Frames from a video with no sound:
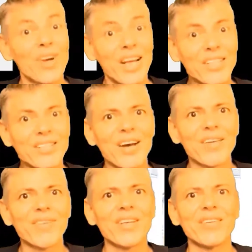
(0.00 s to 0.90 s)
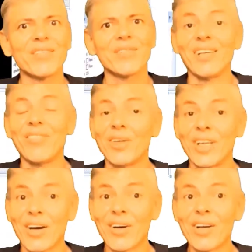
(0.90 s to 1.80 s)
So let's dive in. If
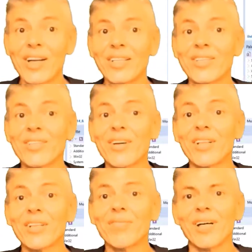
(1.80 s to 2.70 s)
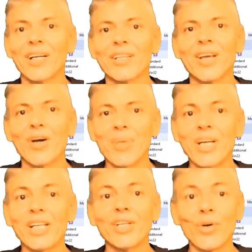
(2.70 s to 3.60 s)
you downloaded the starter files,
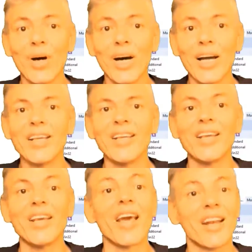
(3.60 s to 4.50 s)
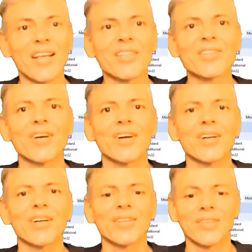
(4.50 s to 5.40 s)
open it in your IDE and let's
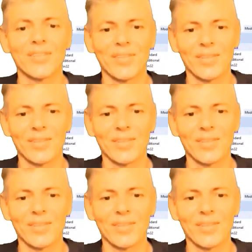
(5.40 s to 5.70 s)
start.